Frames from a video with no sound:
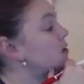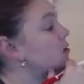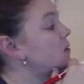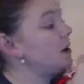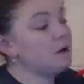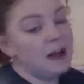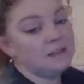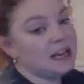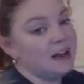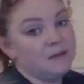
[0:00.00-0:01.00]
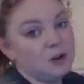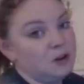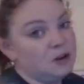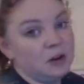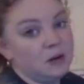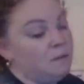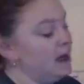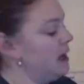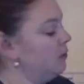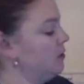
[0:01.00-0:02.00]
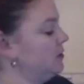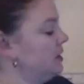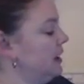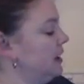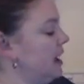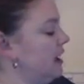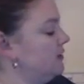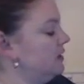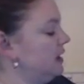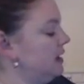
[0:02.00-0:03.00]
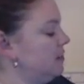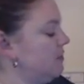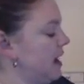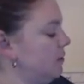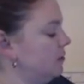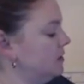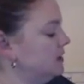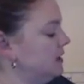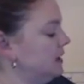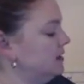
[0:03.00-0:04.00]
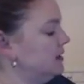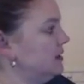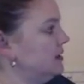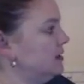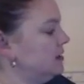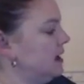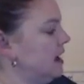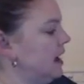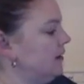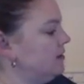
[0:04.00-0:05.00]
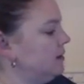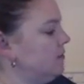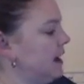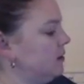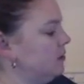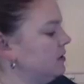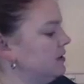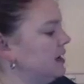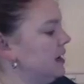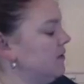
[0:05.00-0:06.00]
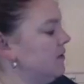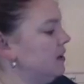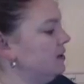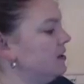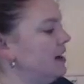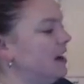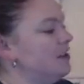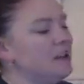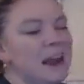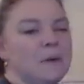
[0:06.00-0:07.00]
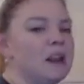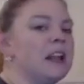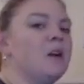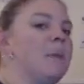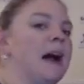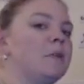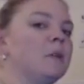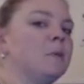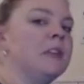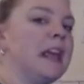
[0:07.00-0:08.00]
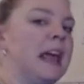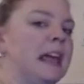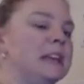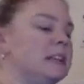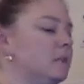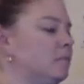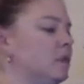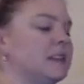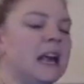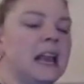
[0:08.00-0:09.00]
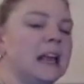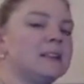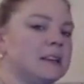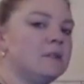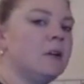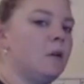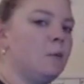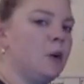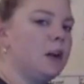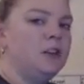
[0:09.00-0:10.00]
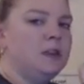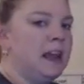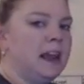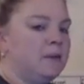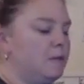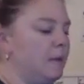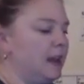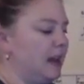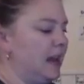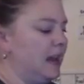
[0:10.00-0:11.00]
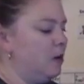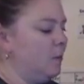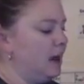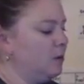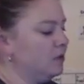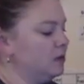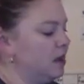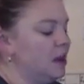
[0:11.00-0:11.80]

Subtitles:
we don't have time for you to turn them backwards. Like, I've seen backwards 6s. I've seen backwards 7s. You can't really go backward with an 8. It's kind of like 0 and 1. You can't make an 8 go backwards.